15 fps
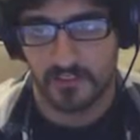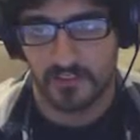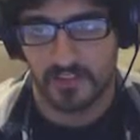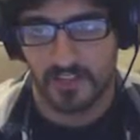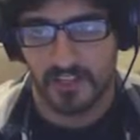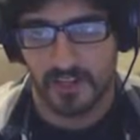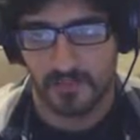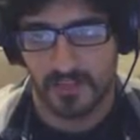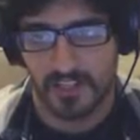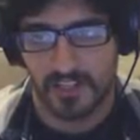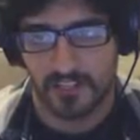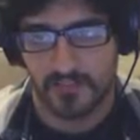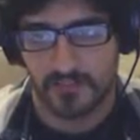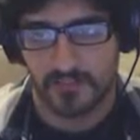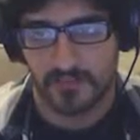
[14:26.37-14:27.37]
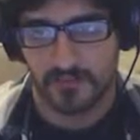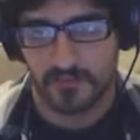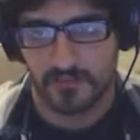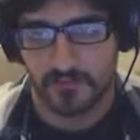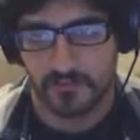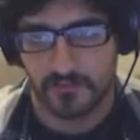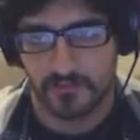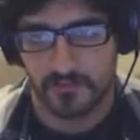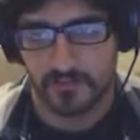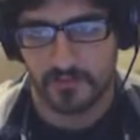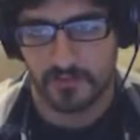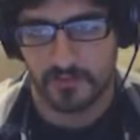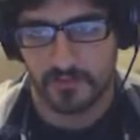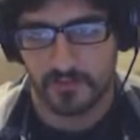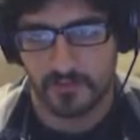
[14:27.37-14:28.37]
I'm kind of,
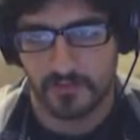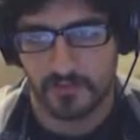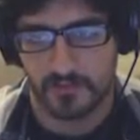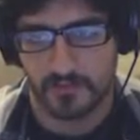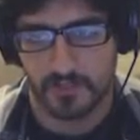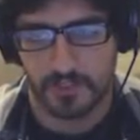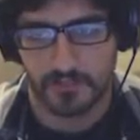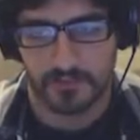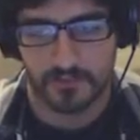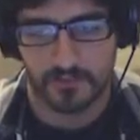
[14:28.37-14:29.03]
what is this grass?